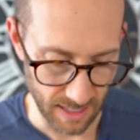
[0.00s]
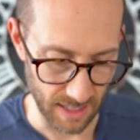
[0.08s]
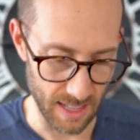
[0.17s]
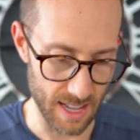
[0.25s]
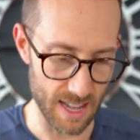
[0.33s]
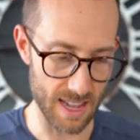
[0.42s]

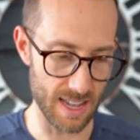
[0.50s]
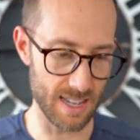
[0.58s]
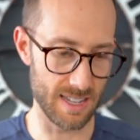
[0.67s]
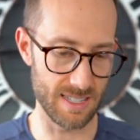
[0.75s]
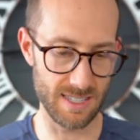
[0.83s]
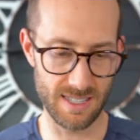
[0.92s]

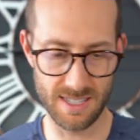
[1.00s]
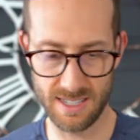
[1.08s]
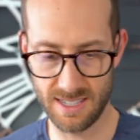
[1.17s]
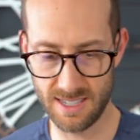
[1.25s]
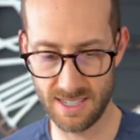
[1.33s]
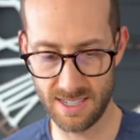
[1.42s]
Let's
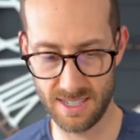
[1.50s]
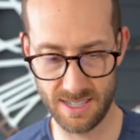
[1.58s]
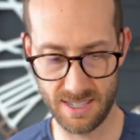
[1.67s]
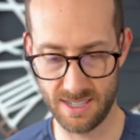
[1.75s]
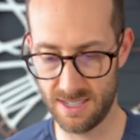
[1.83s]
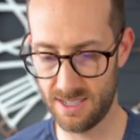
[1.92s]

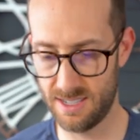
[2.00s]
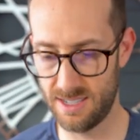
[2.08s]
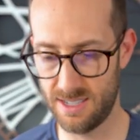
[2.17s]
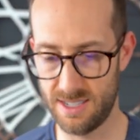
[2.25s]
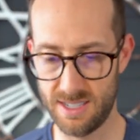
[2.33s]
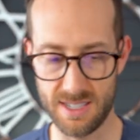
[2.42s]

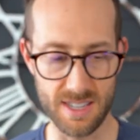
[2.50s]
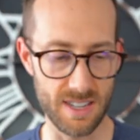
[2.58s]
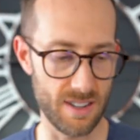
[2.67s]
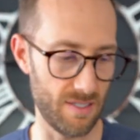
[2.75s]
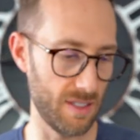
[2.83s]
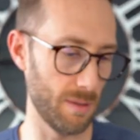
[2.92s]
see
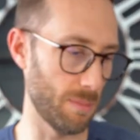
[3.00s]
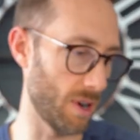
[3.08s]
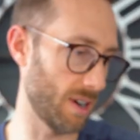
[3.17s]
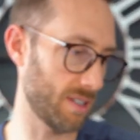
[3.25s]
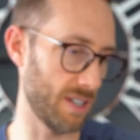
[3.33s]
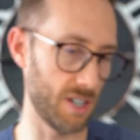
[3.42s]
here. In the
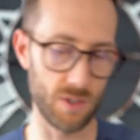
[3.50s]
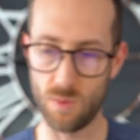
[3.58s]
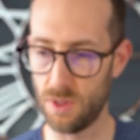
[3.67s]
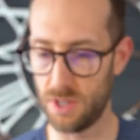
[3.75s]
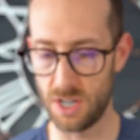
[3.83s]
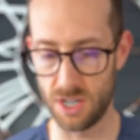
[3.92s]
box, I just want the